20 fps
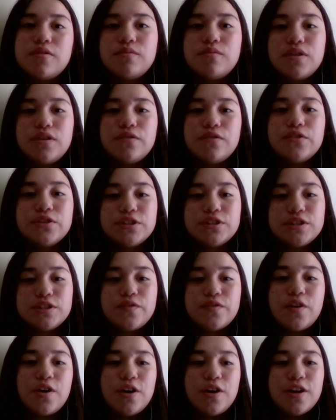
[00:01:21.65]
Well, first
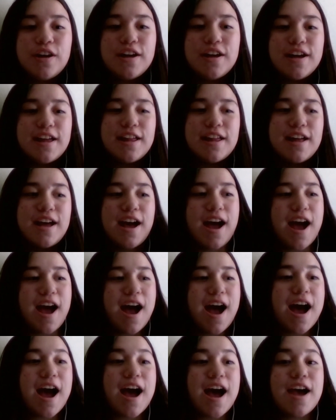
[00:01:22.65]
of all,
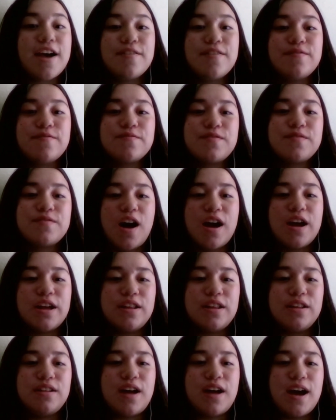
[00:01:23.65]
I've
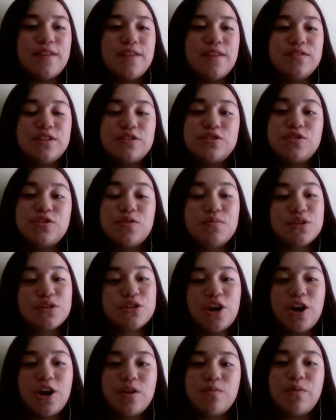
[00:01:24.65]
gotten, I've done so
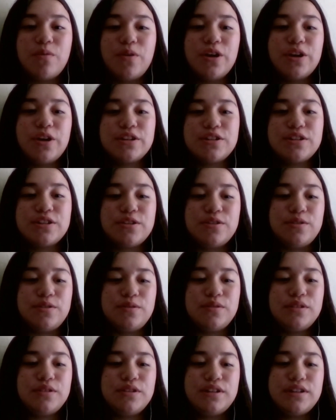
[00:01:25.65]
much hard work
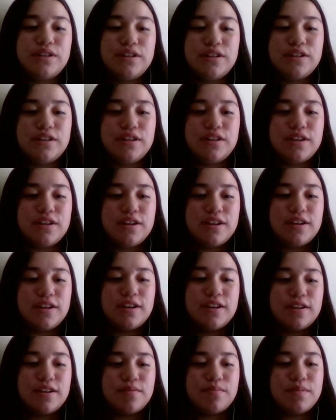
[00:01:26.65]
to
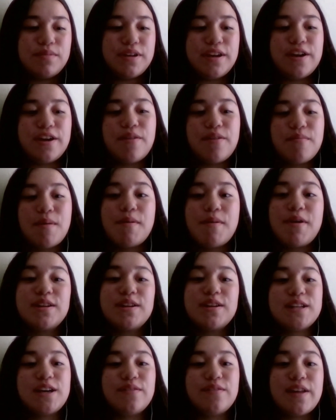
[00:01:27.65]
be here, and my
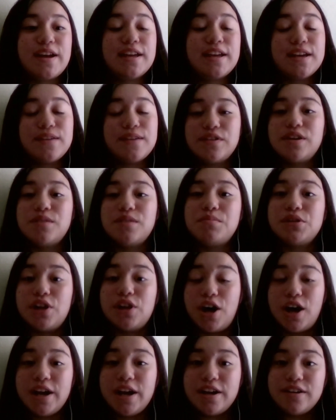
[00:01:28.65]
parents have like given up a
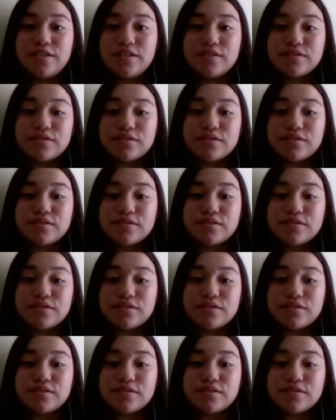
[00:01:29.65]
lot.